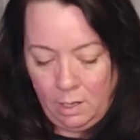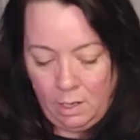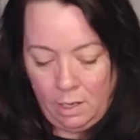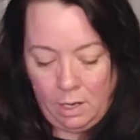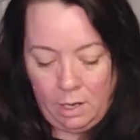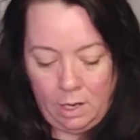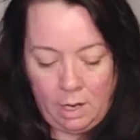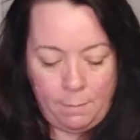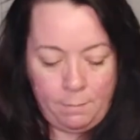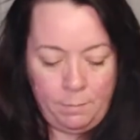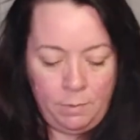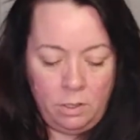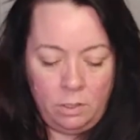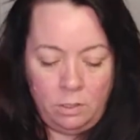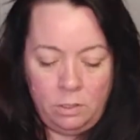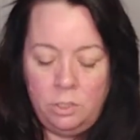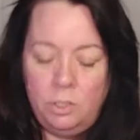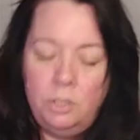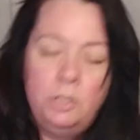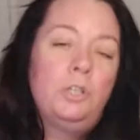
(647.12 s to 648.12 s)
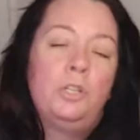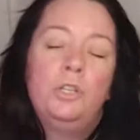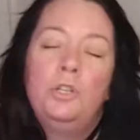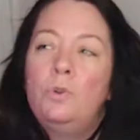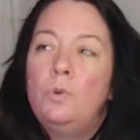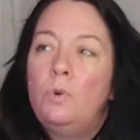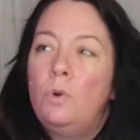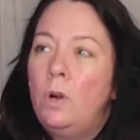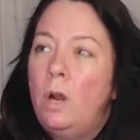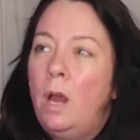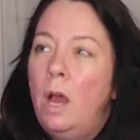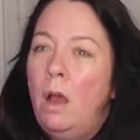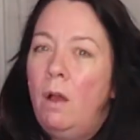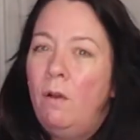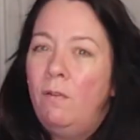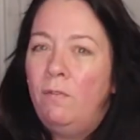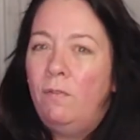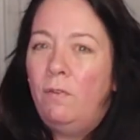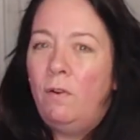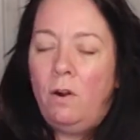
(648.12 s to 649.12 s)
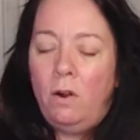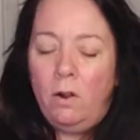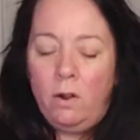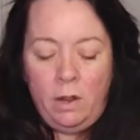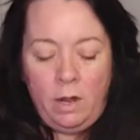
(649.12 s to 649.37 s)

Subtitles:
And I'm not sure how far